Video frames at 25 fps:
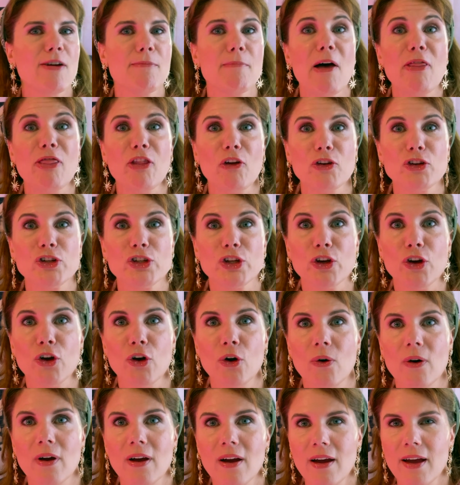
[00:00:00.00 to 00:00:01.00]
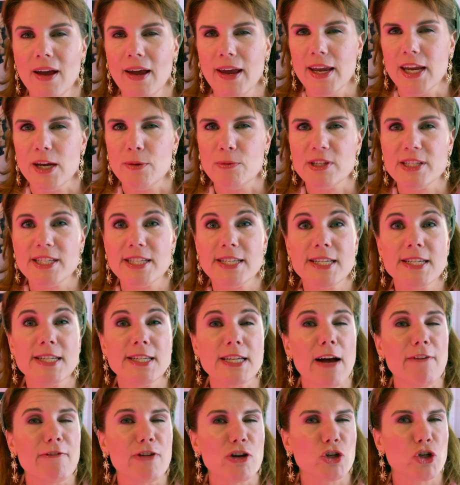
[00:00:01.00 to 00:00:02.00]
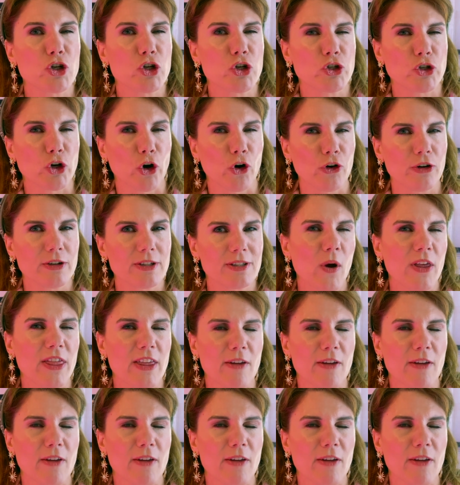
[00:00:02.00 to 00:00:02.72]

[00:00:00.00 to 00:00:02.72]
month or two, he would stuff his shirt with